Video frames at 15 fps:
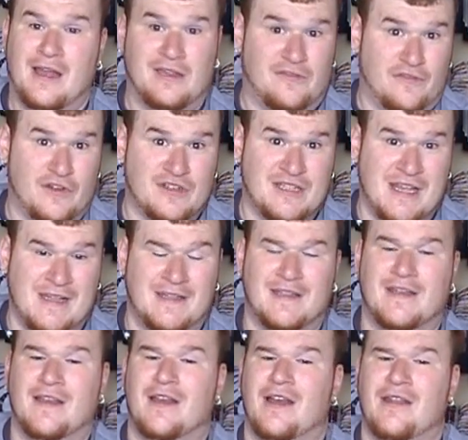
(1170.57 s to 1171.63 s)
First
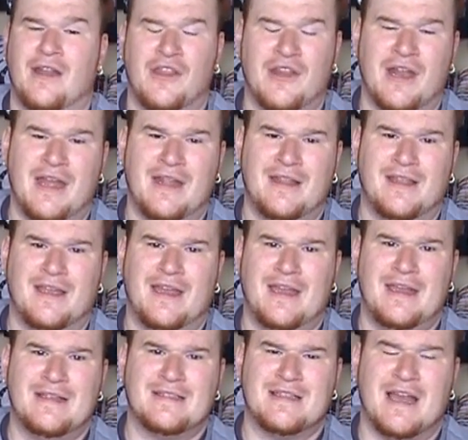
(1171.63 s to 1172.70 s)
hint. Another hint
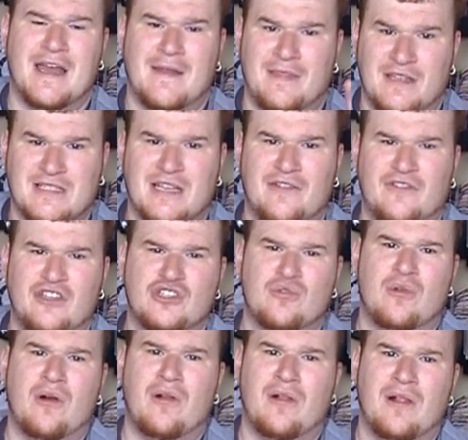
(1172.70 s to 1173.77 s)
is that this
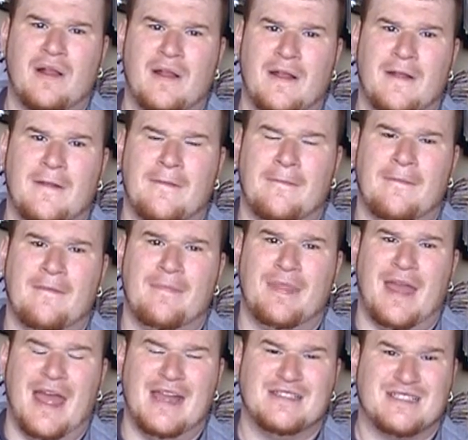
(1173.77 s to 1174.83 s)
individual
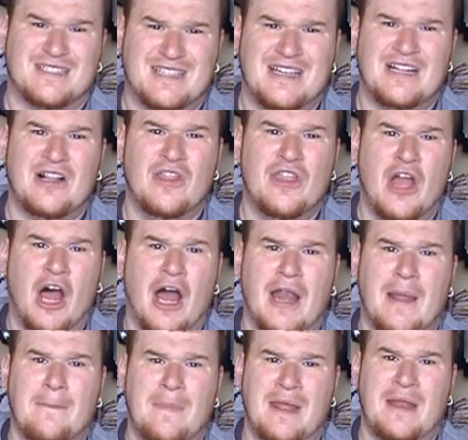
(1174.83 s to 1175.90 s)
has still
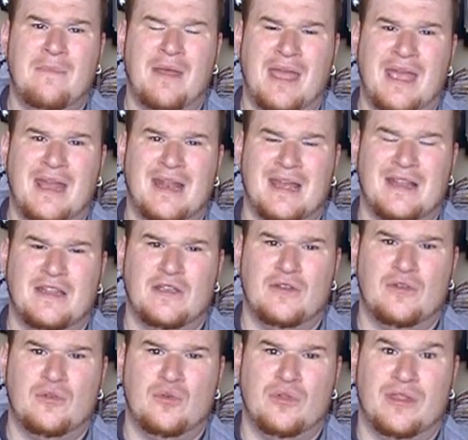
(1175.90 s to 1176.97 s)
not been made
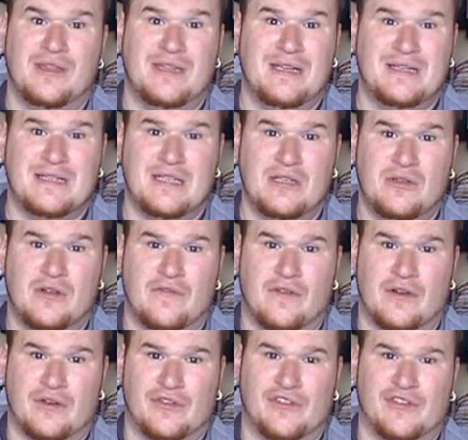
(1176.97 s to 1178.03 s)
into the DC
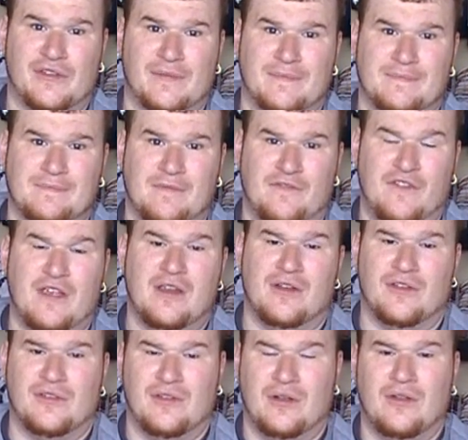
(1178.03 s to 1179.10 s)
Universe
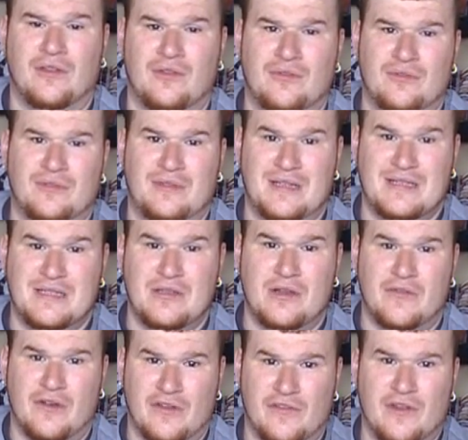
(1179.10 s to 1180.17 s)
figures. You know, the new DC
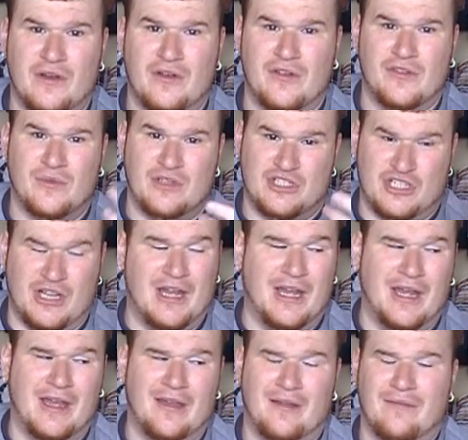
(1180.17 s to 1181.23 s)
Universe figures, which
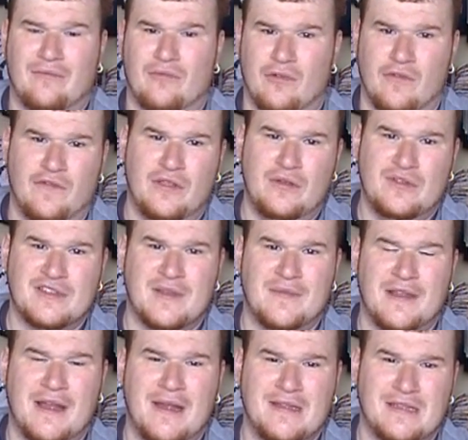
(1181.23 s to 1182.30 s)
I review
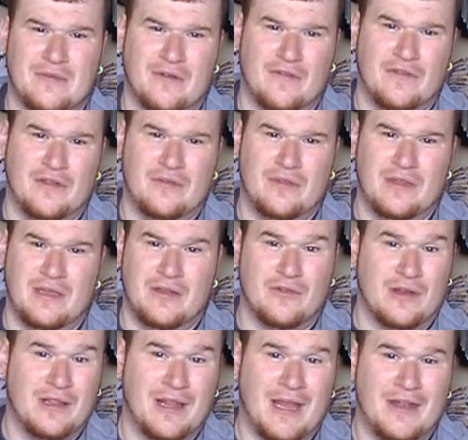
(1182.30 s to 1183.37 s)
sometimes. I review the
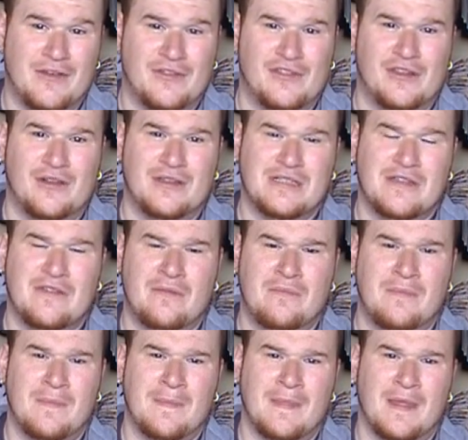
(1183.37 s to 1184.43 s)
Green Lantern series of them.